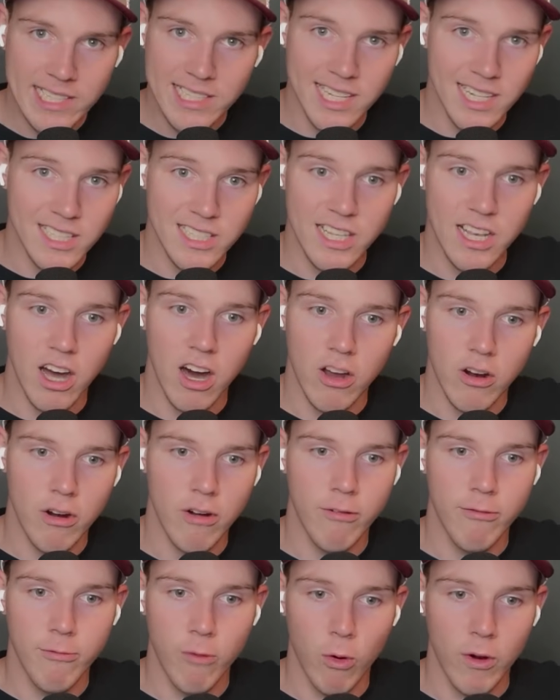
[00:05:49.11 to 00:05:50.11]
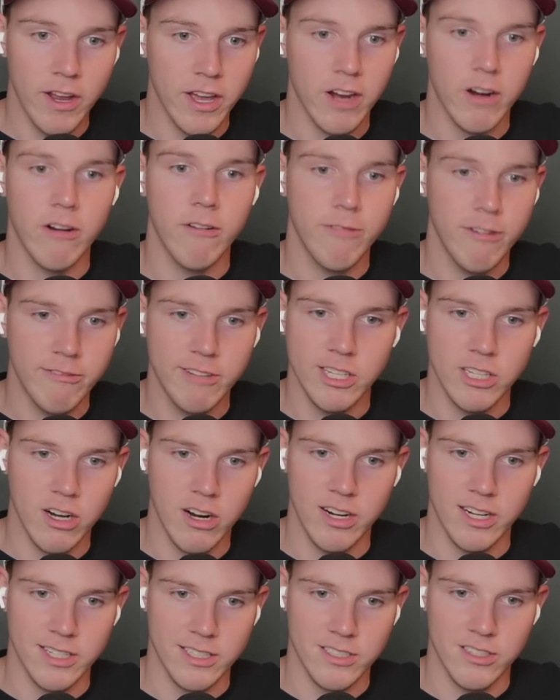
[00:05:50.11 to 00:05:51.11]
is going to see 140, 150
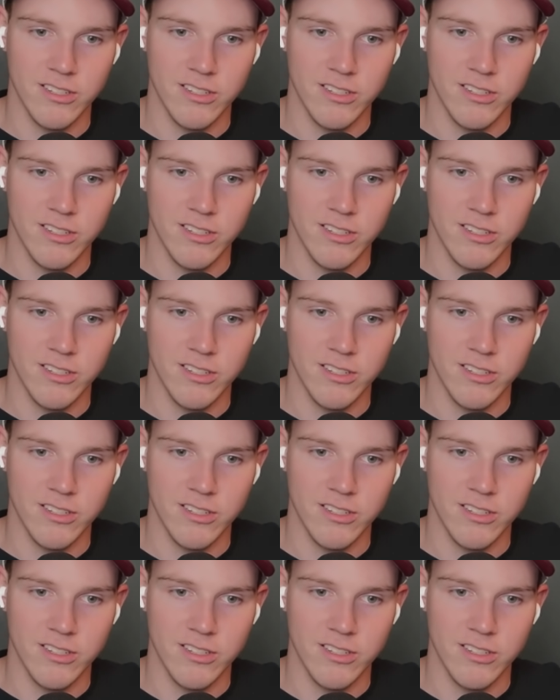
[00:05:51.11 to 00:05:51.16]
targets.